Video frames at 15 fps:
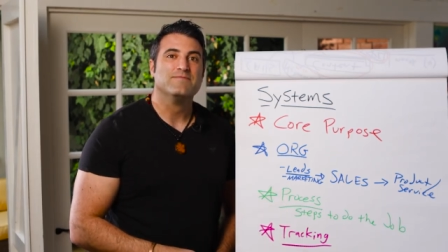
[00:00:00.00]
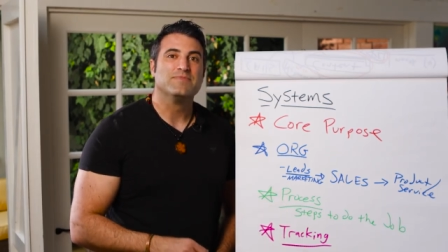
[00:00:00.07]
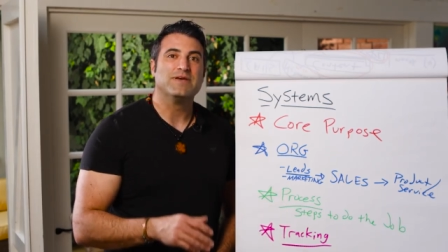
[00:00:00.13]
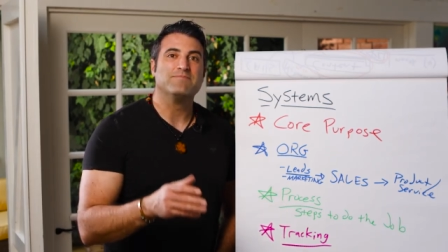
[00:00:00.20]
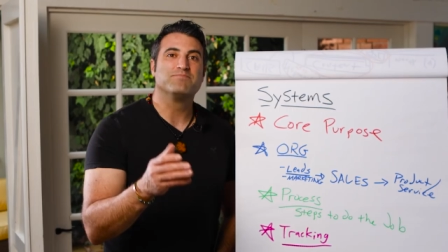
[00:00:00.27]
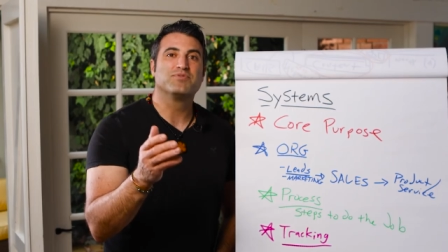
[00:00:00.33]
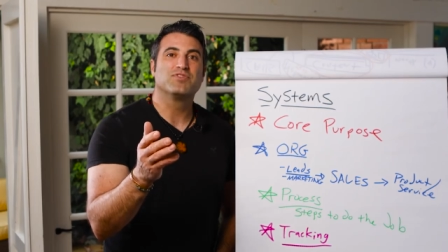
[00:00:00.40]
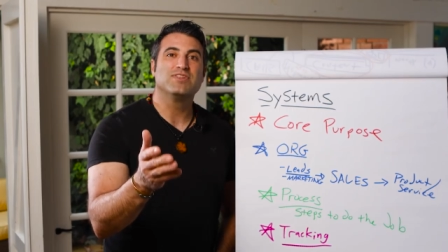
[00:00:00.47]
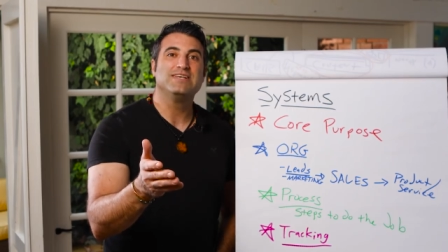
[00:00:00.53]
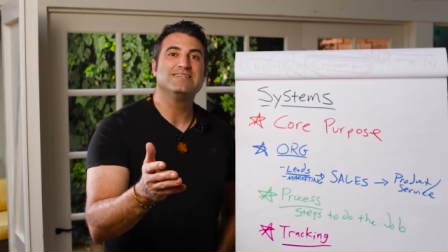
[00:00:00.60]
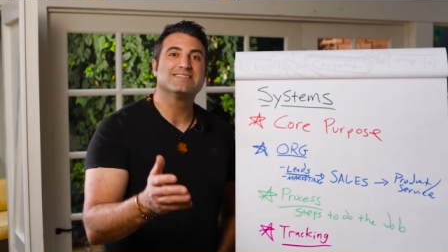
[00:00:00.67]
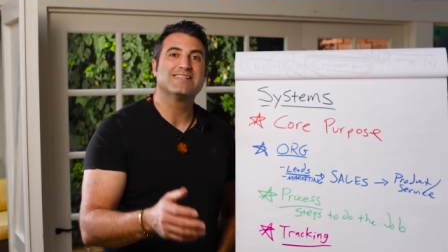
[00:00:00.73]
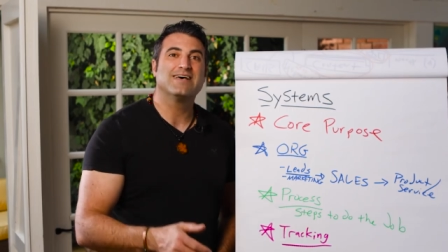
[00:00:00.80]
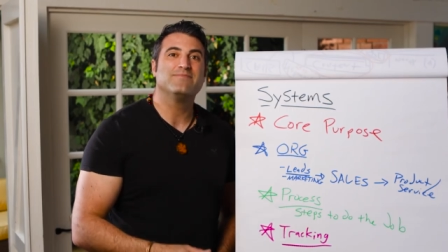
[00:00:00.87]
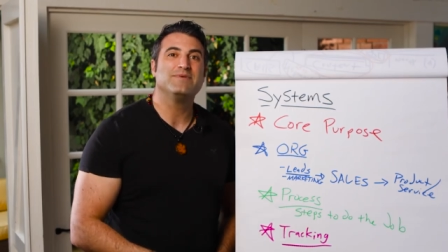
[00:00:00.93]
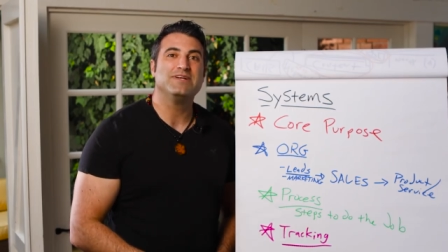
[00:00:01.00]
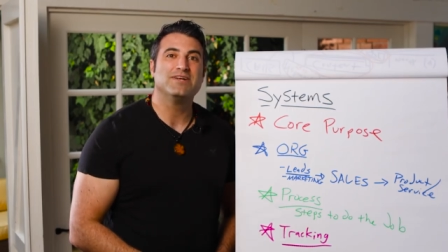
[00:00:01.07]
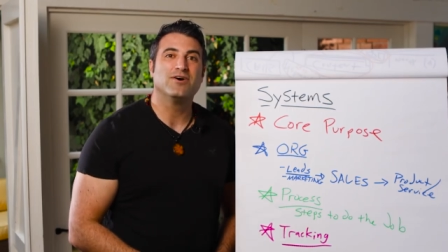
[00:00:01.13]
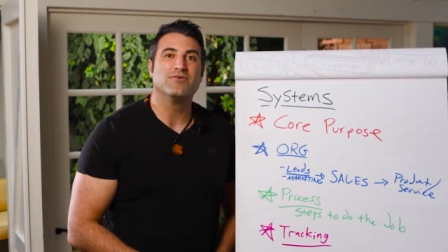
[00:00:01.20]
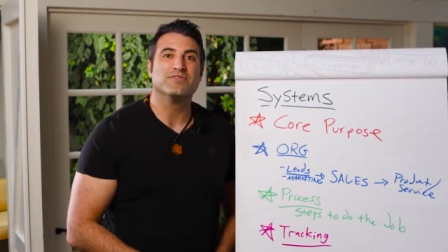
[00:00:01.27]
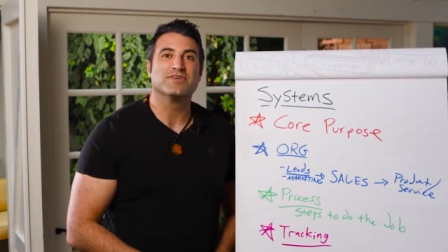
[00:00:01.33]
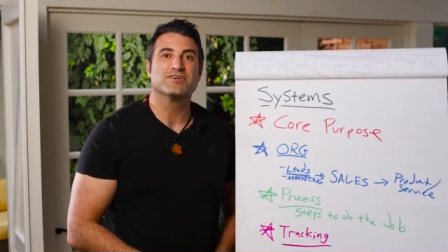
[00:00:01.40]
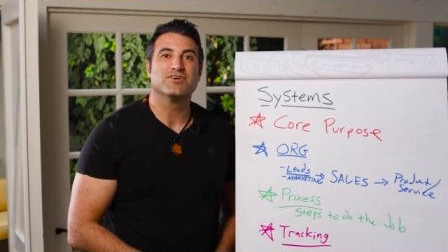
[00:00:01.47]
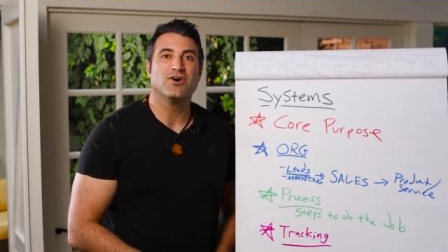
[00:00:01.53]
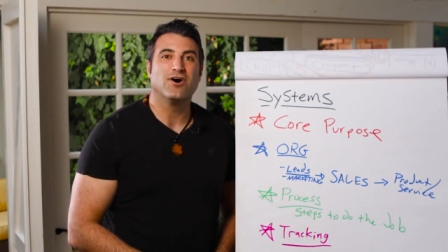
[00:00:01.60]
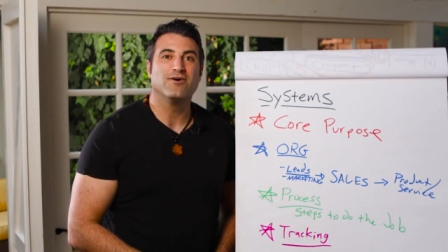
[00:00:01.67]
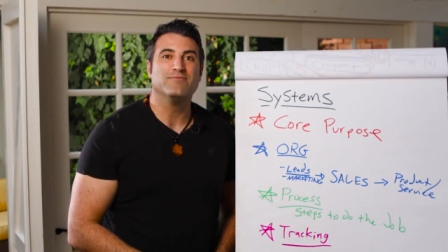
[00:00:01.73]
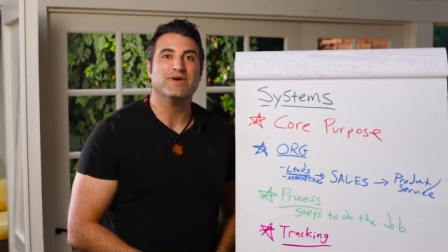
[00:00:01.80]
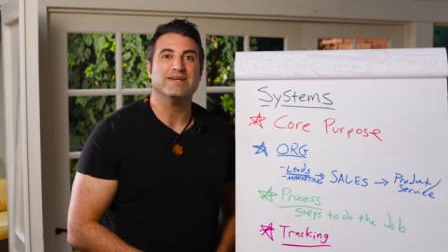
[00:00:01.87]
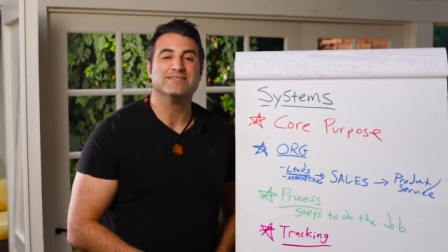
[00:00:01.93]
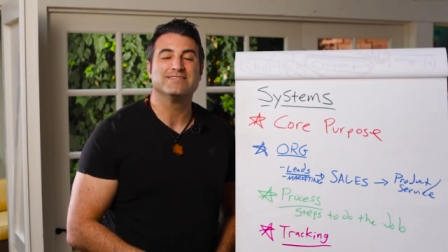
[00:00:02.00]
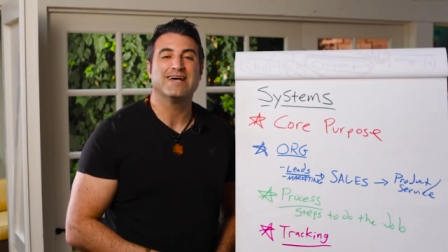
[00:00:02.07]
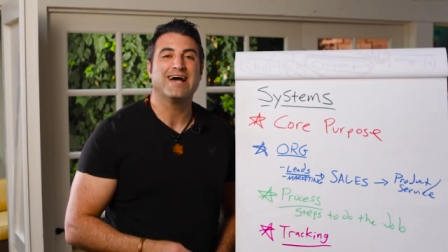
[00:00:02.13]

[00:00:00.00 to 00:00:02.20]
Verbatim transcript: then please let me know in the comments.